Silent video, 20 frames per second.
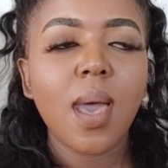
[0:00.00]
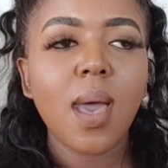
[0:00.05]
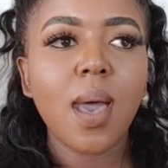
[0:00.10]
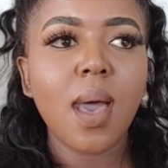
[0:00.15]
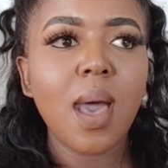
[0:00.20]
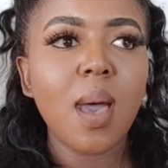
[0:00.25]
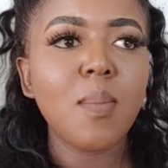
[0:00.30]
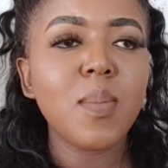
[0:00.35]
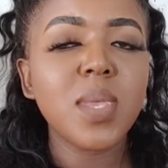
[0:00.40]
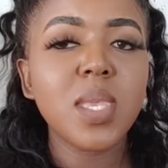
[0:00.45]

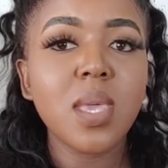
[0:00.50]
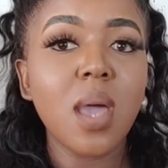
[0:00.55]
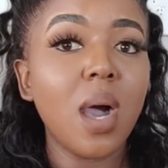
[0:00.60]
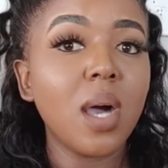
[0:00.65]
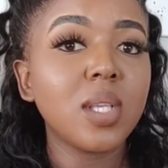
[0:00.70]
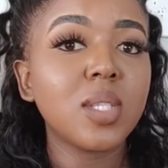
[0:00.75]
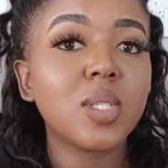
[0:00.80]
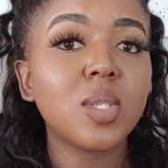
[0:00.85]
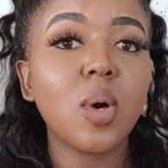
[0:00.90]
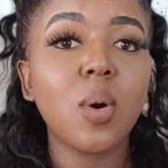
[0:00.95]
um
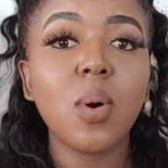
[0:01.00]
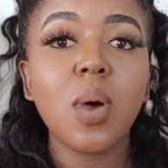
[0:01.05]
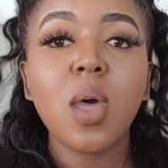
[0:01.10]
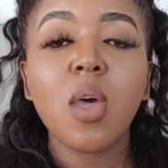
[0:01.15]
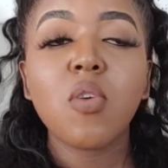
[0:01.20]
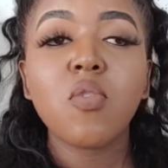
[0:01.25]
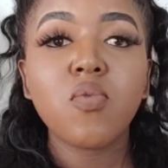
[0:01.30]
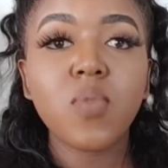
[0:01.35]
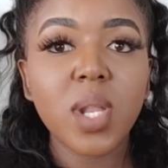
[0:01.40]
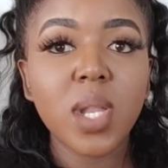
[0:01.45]
yeah so
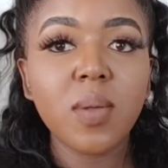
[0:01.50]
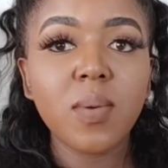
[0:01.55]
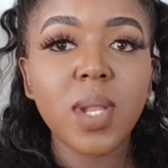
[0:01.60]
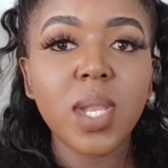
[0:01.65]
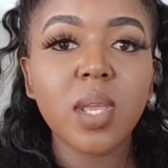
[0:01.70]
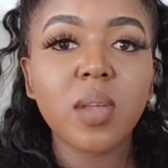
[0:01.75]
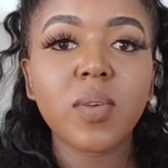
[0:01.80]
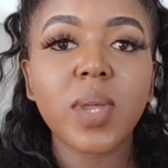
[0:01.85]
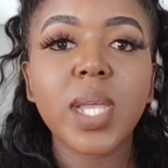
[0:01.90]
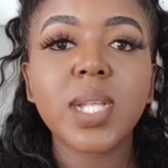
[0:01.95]
really
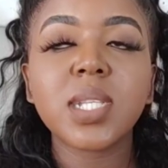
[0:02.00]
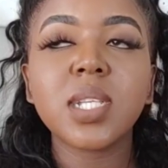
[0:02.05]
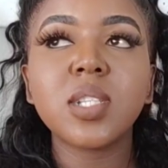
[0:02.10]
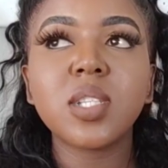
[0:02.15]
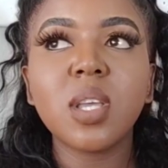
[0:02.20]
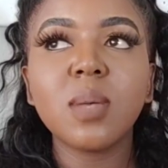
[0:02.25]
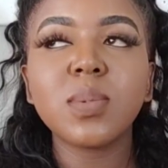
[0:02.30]
really great in